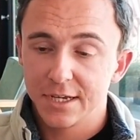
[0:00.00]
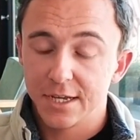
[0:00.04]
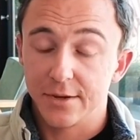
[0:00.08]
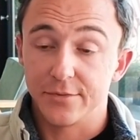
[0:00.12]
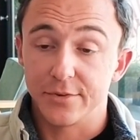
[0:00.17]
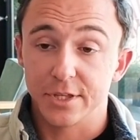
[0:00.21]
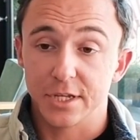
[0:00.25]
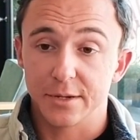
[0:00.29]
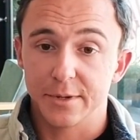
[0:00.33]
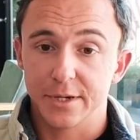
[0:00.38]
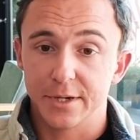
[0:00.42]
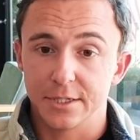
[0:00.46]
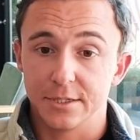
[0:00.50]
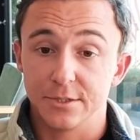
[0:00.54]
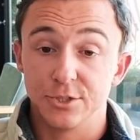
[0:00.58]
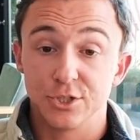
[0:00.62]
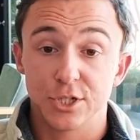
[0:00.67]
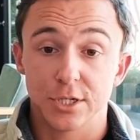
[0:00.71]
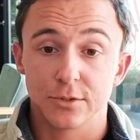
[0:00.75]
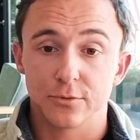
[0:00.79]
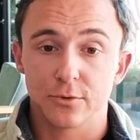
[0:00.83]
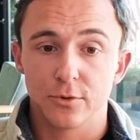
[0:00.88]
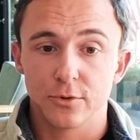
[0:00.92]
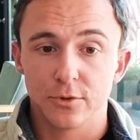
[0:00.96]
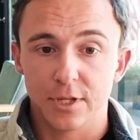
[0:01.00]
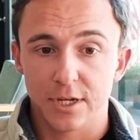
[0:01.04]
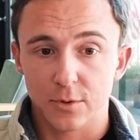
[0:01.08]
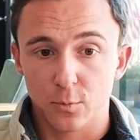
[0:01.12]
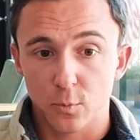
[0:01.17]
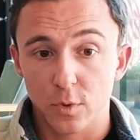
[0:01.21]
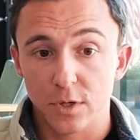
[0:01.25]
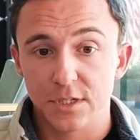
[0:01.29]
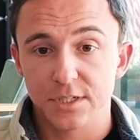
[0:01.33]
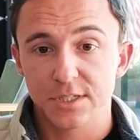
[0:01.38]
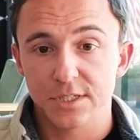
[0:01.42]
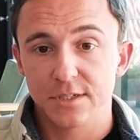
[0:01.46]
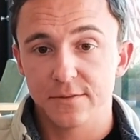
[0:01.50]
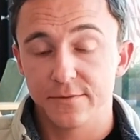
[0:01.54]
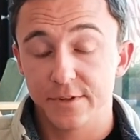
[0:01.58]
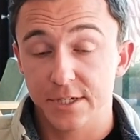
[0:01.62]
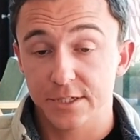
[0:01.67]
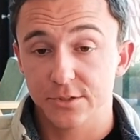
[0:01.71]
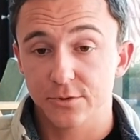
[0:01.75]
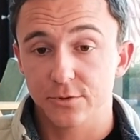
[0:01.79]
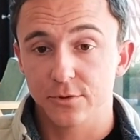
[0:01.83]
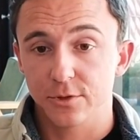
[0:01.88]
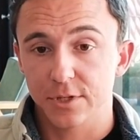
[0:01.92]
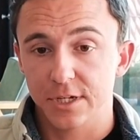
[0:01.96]
If you think about in general, like what is an
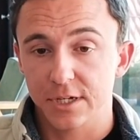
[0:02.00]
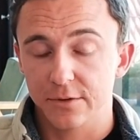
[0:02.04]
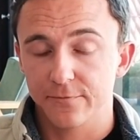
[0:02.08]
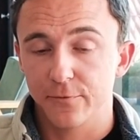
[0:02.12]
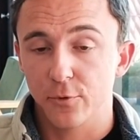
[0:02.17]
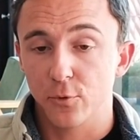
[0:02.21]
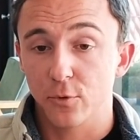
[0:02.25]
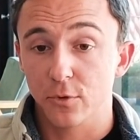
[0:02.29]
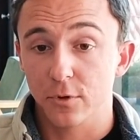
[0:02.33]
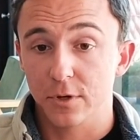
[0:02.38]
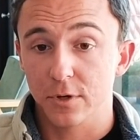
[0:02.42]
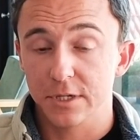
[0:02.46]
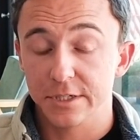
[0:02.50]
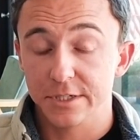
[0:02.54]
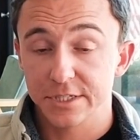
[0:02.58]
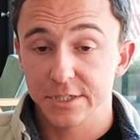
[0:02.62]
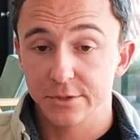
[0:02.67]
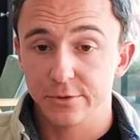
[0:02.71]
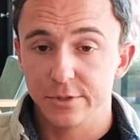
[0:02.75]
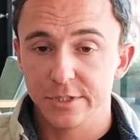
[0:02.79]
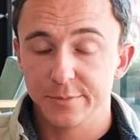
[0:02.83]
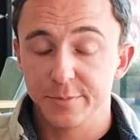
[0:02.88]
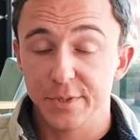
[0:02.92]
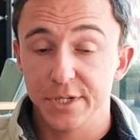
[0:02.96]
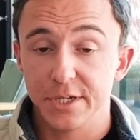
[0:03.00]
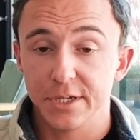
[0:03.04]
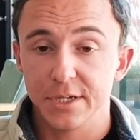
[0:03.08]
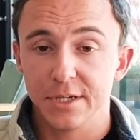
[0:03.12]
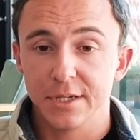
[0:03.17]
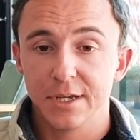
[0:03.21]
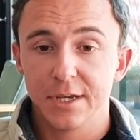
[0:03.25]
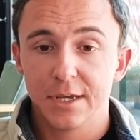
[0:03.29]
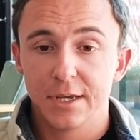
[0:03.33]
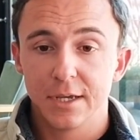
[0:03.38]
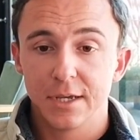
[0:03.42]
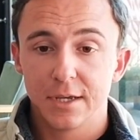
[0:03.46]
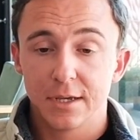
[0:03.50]
investor looking for in a Series B?